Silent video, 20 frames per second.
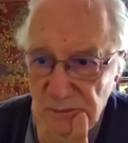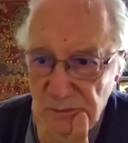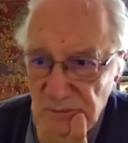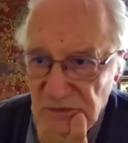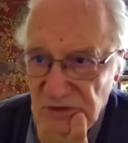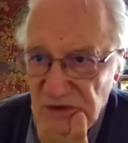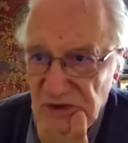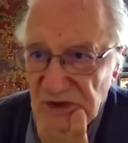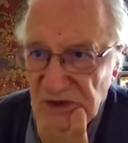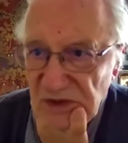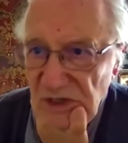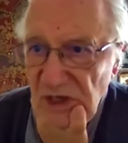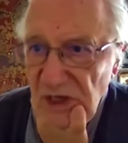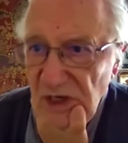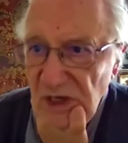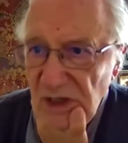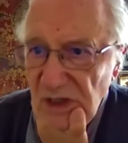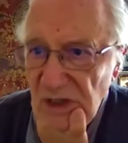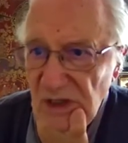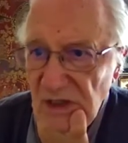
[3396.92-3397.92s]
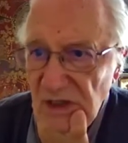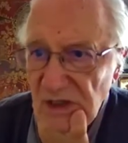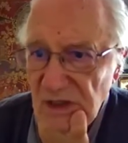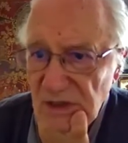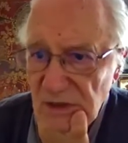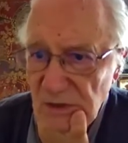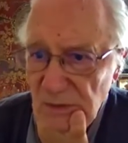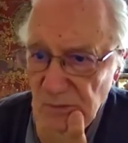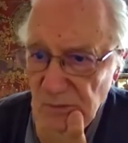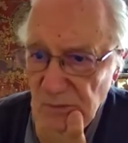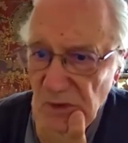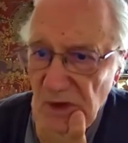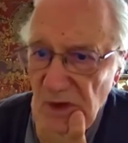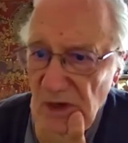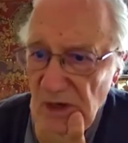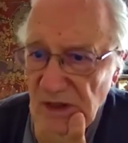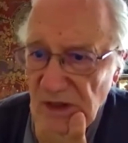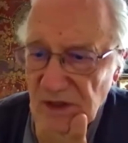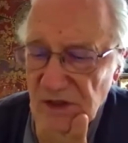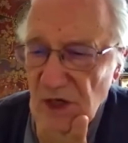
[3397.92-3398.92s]
just like this.
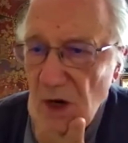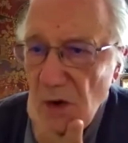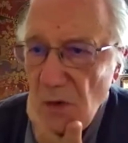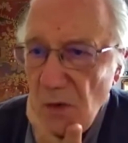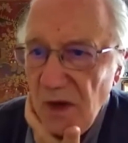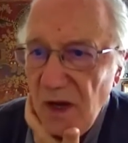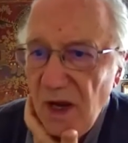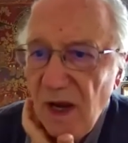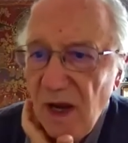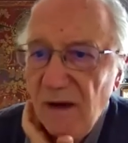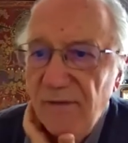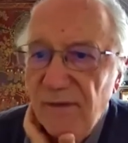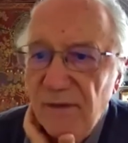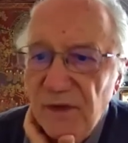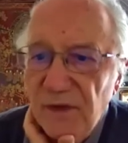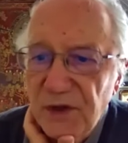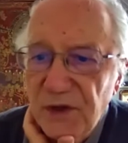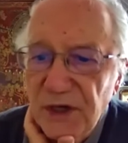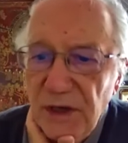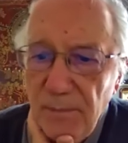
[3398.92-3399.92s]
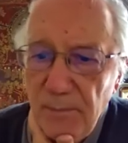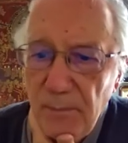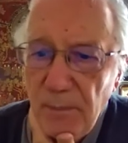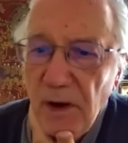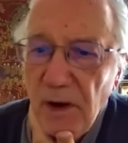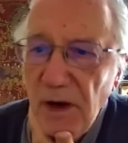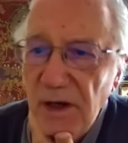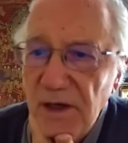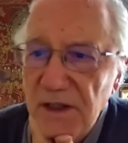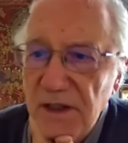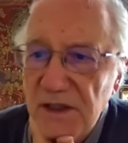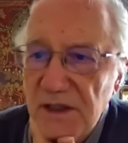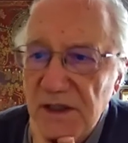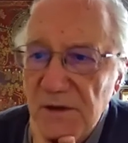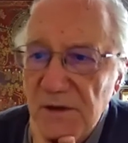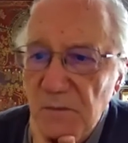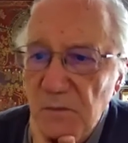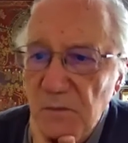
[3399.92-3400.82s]
So we have 3 parts.